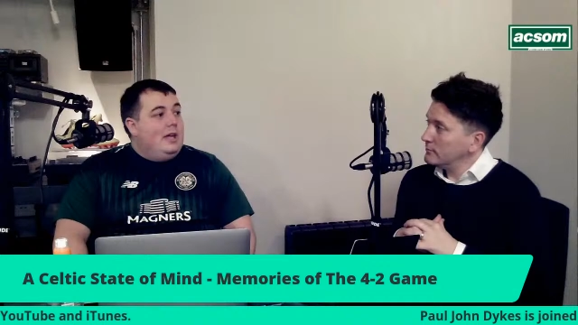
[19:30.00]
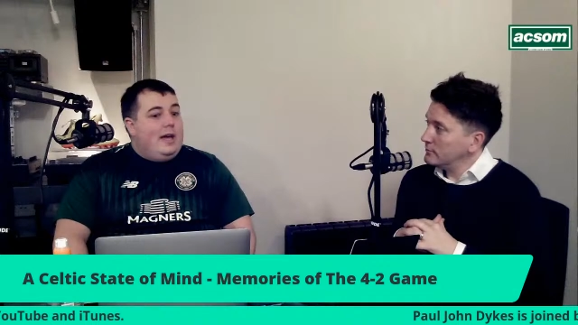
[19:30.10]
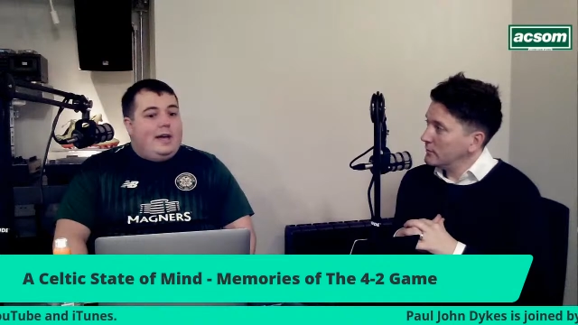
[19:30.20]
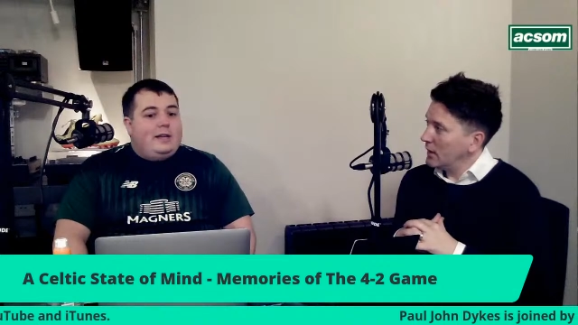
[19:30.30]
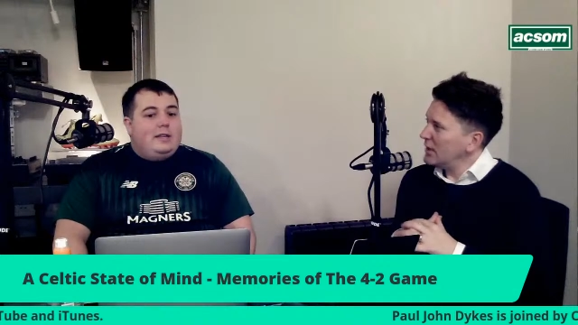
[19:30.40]

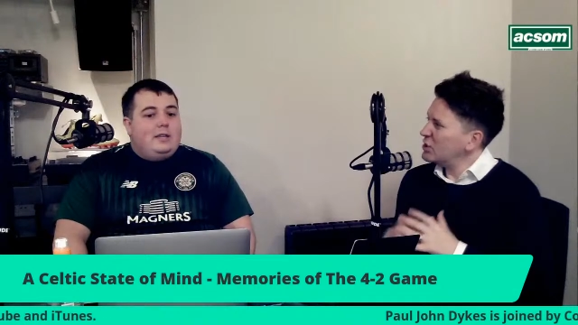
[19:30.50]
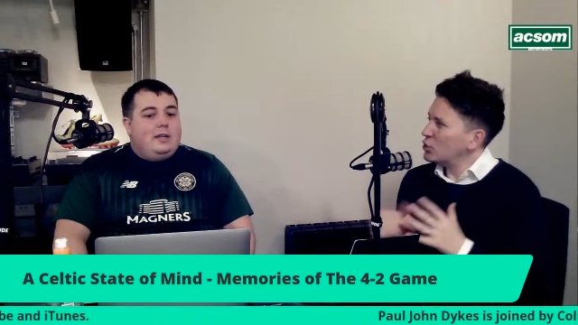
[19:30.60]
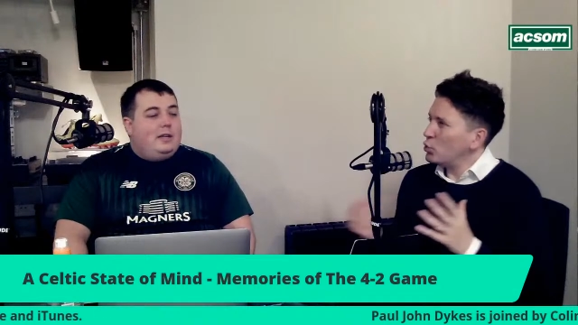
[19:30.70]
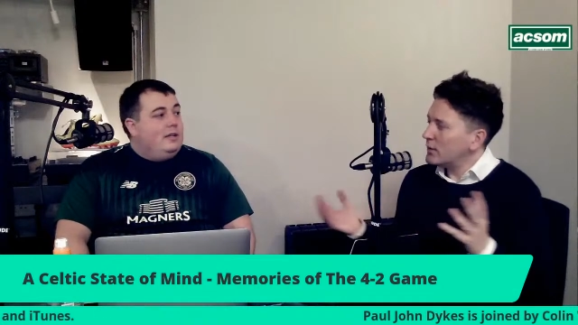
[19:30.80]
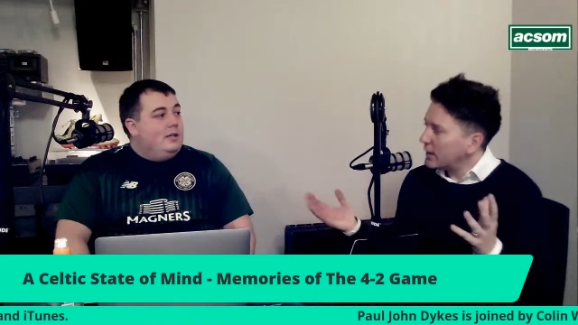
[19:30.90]
Speaker 1: And he
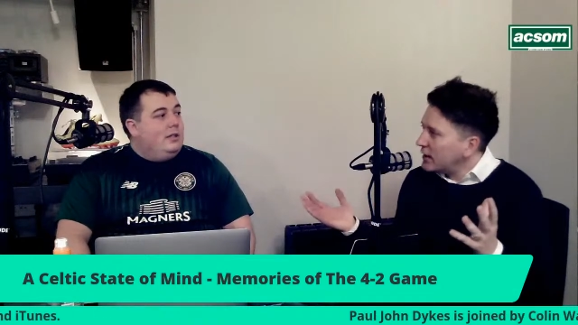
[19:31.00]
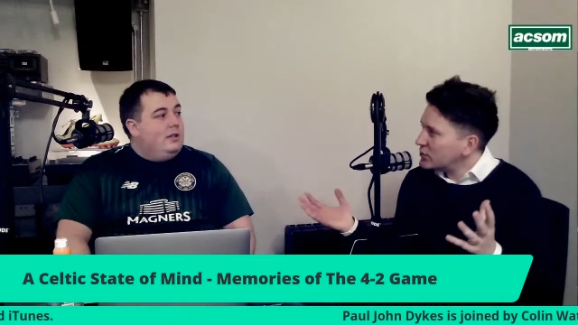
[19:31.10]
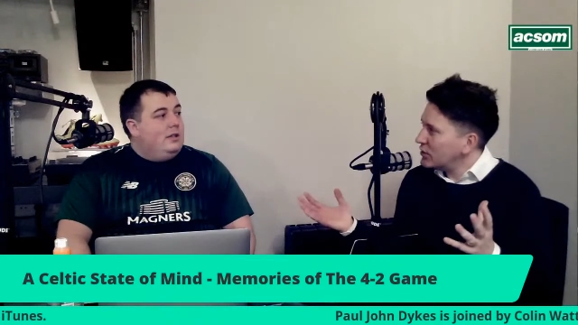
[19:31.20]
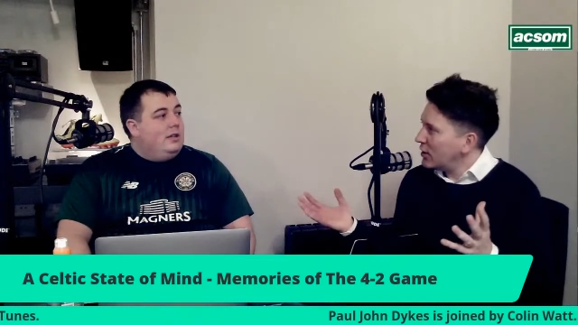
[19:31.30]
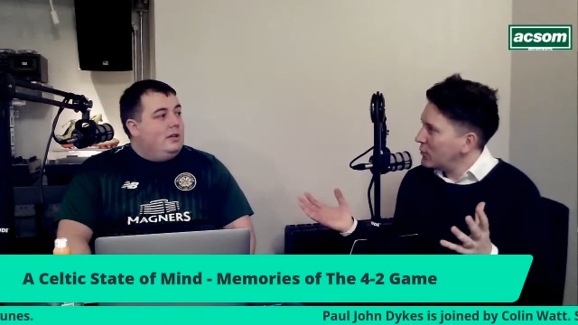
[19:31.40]
scored
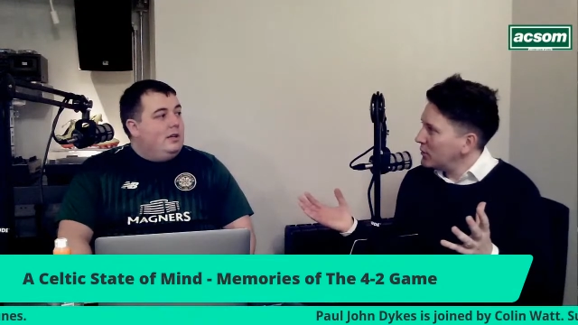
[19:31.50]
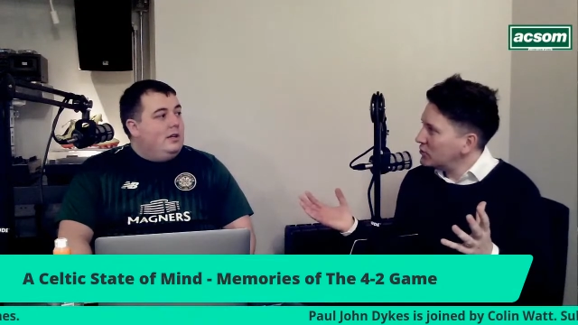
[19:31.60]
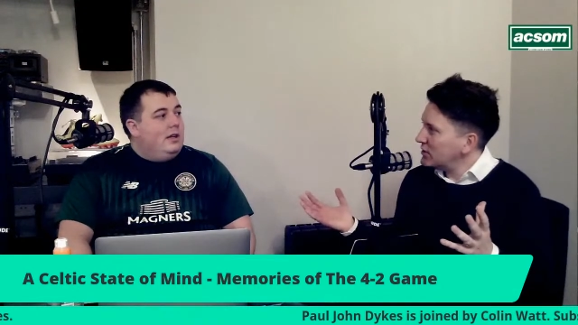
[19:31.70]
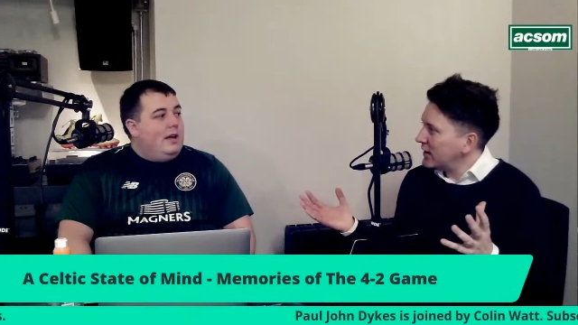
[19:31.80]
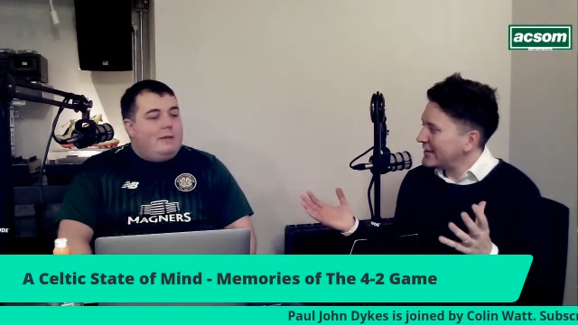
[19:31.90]
against Real
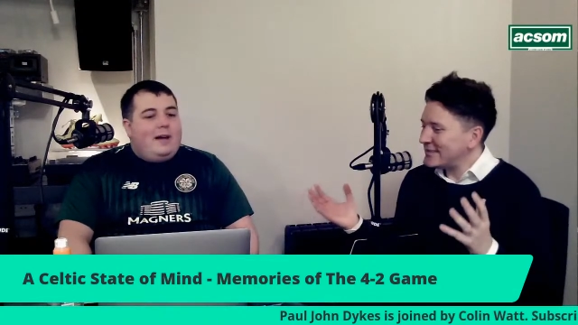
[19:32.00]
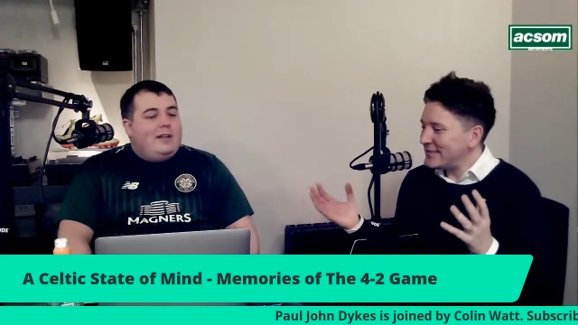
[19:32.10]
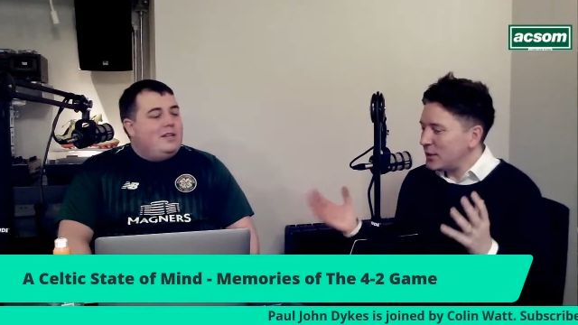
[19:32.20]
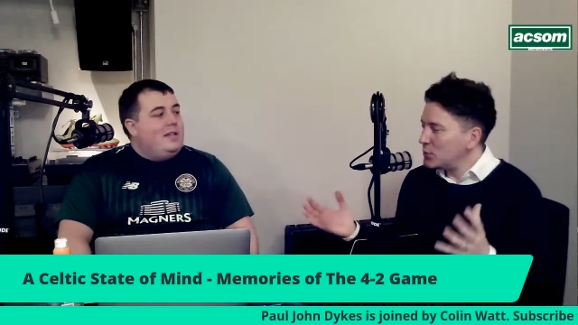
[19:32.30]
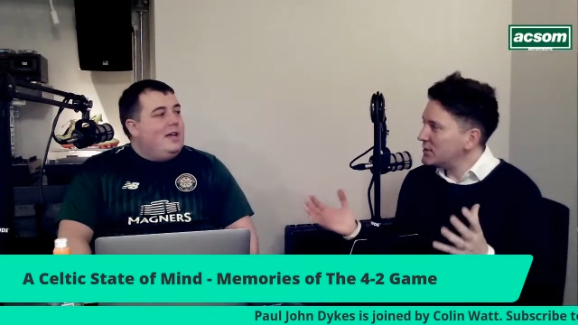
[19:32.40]
Madrid. A
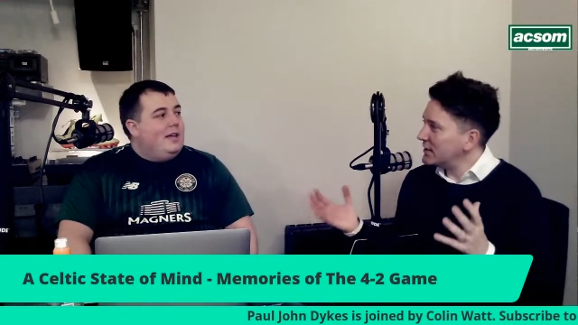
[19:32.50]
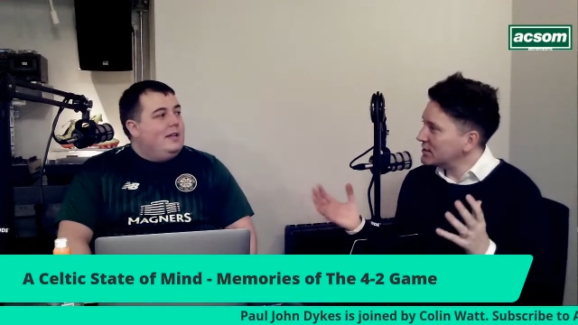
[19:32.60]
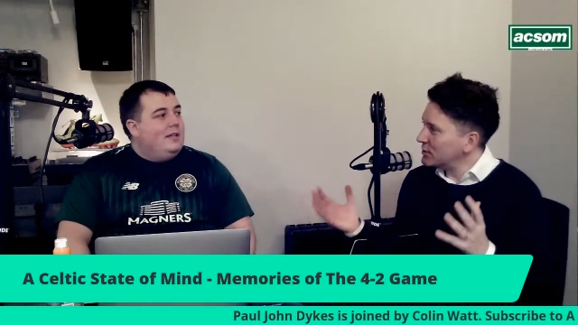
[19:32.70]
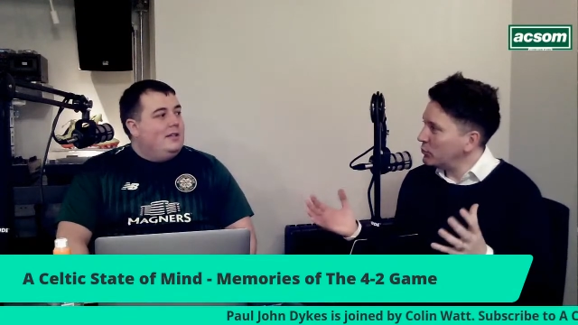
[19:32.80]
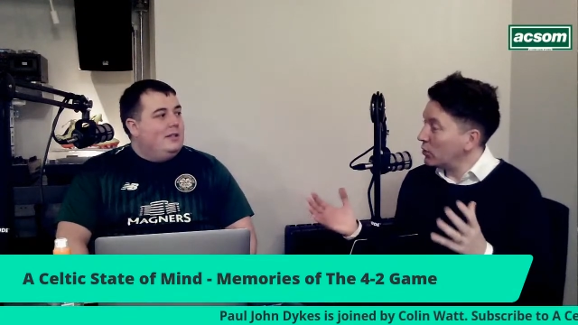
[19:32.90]

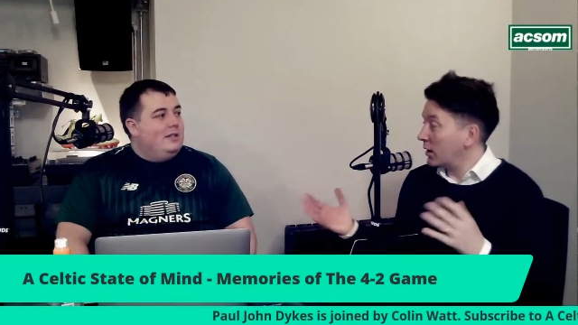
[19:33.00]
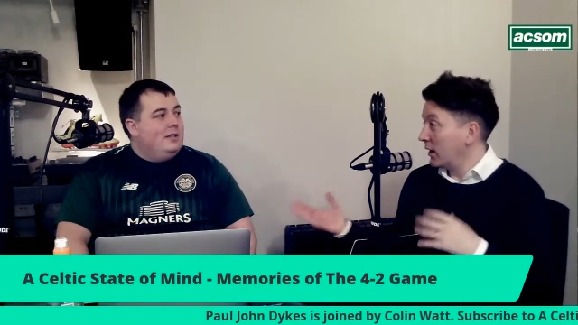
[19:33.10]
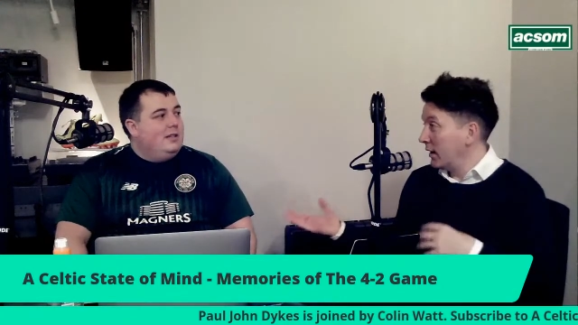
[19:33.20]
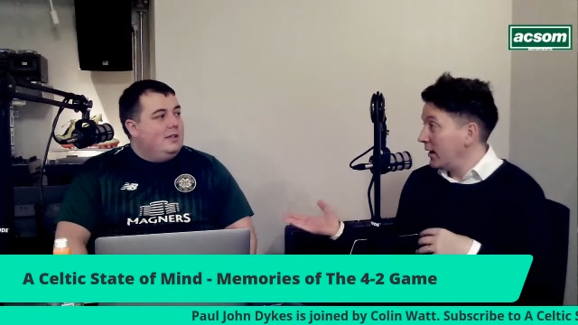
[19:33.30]
Celtic supporter.